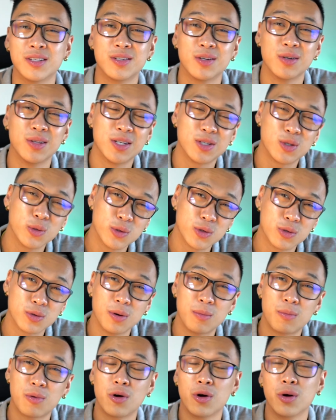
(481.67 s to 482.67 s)
So that's also
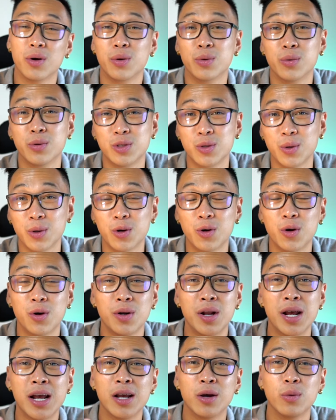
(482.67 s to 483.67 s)
a pro and also a
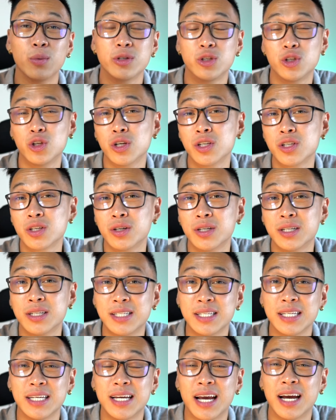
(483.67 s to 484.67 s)
con. We just got to
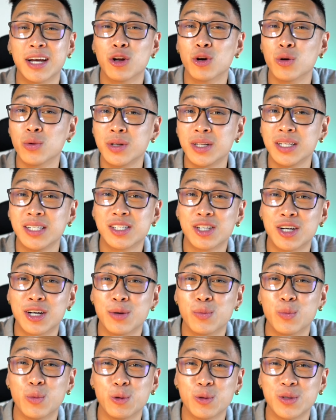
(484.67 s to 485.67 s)
see, and only
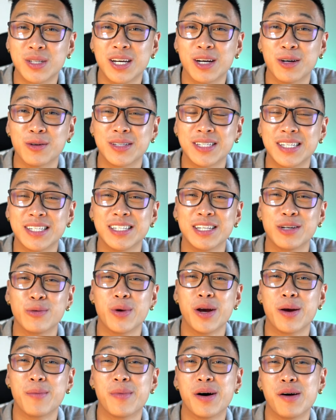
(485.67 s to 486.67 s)
time will tell to see
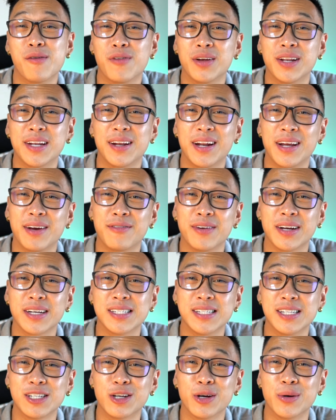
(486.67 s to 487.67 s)
where My Funded
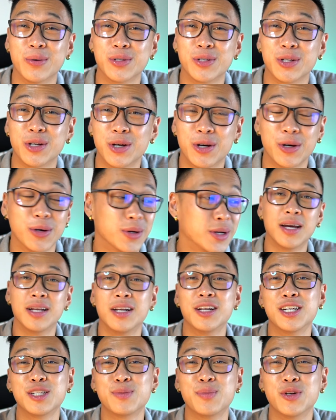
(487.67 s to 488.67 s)
FX is going to go. And
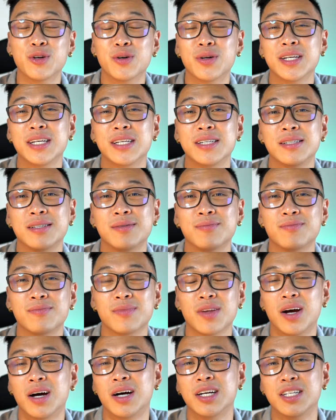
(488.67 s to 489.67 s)
last but not least,
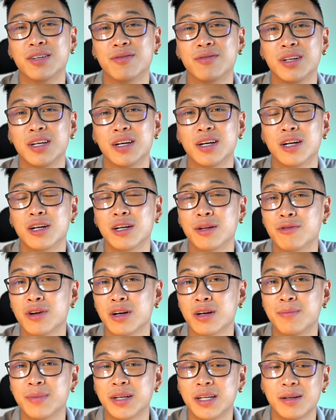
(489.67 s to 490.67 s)
I generally highly
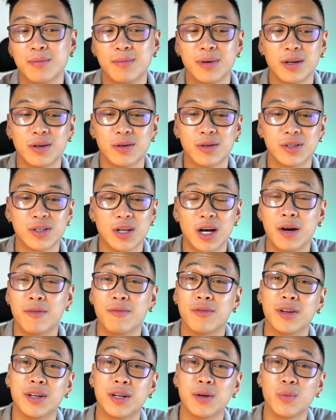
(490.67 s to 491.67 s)
recommend it because I'm
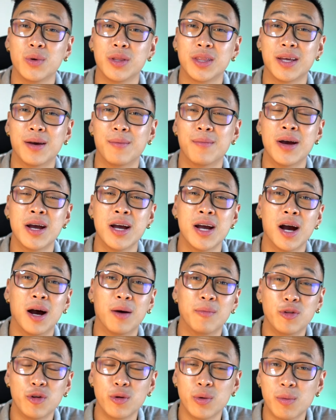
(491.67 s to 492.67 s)
funded with them,
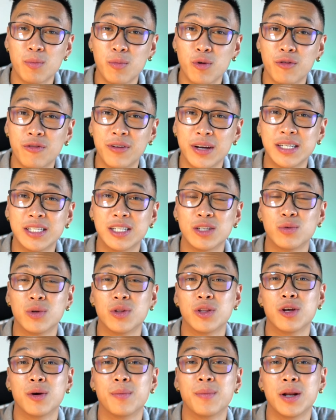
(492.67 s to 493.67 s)
I'm doing more phases with
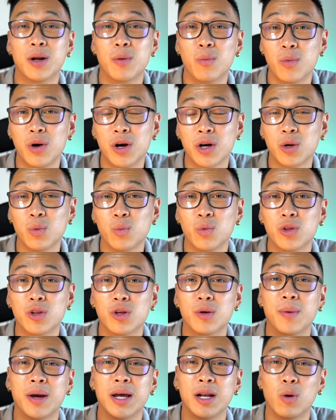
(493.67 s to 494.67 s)
them, and I'm working with
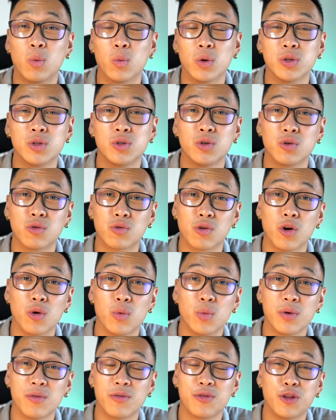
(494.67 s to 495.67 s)
them, and I want to grow
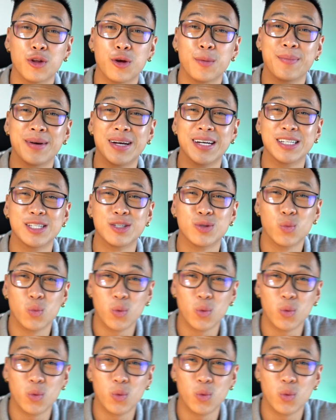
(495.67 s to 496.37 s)
with them as